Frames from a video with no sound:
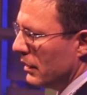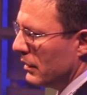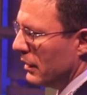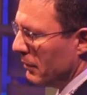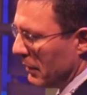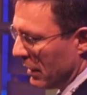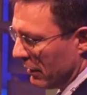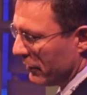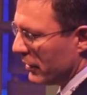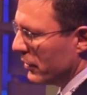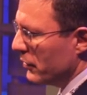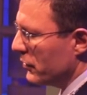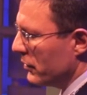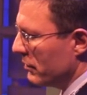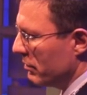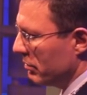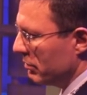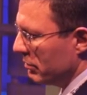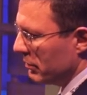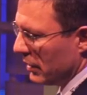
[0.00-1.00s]
They're
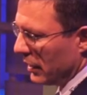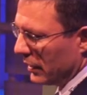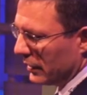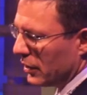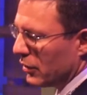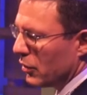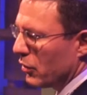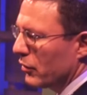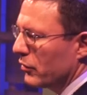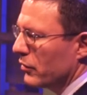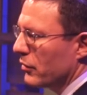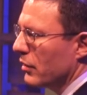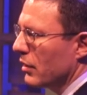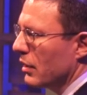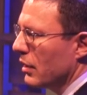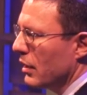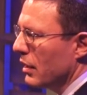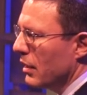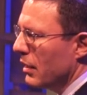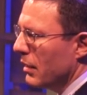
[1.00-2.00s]
marvelous, like the gods,
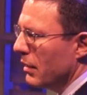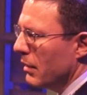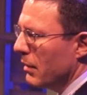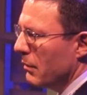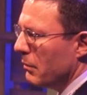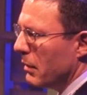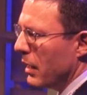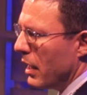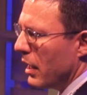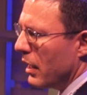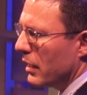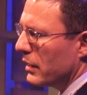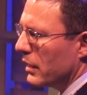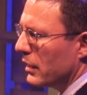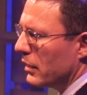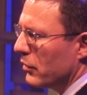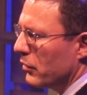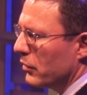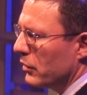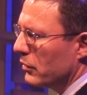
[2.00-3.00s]
but are
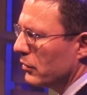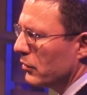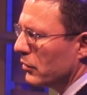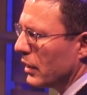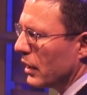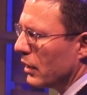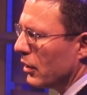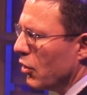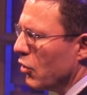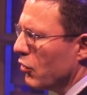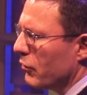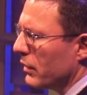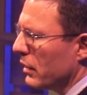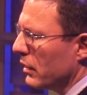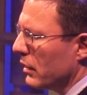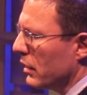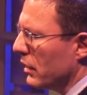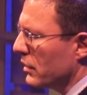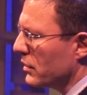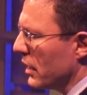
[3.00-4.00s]
they going to take
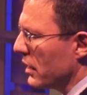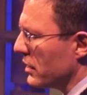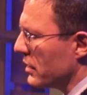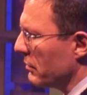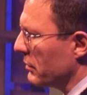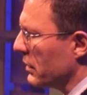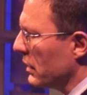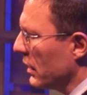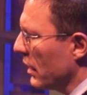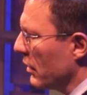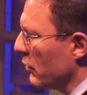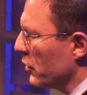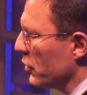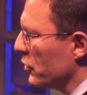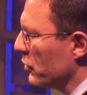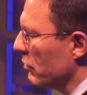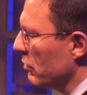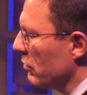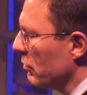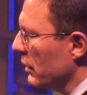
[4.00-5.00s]
over? Is that something that we
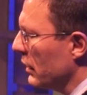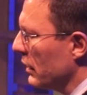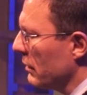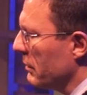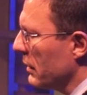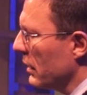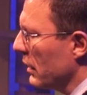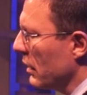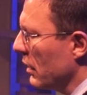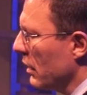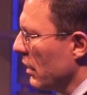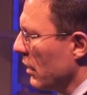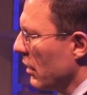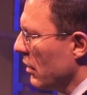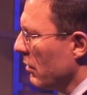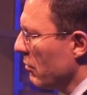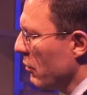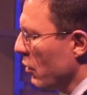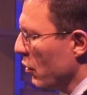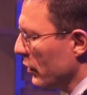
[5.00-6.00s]
should really be
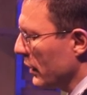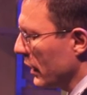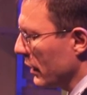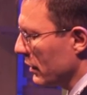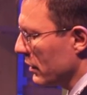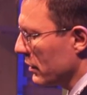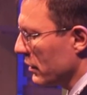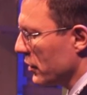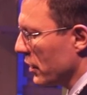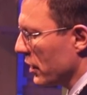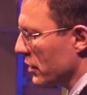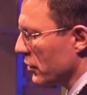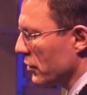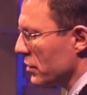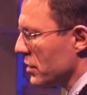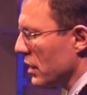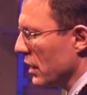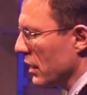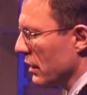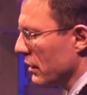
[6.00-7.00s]
more than just
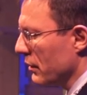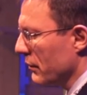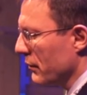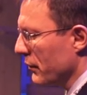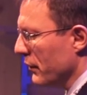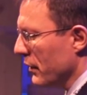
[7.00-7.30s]
concerned?